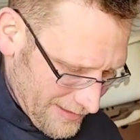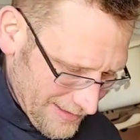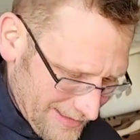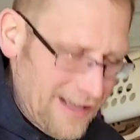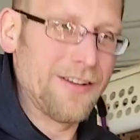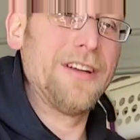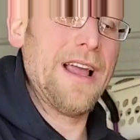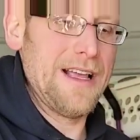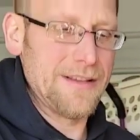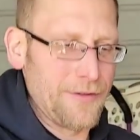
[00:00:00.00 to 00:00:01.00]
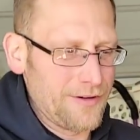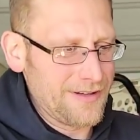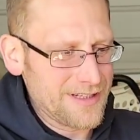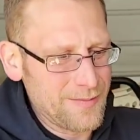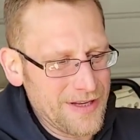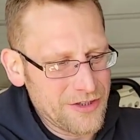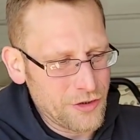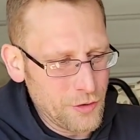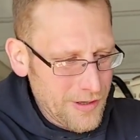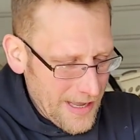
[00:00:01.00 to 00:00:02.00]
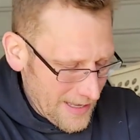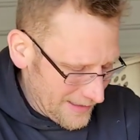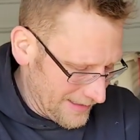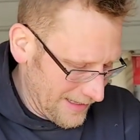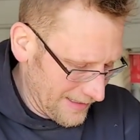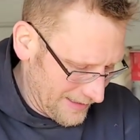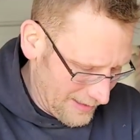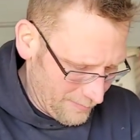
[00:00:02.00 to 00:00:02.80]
I'm just telling you guys, if you're in this business, you got to dig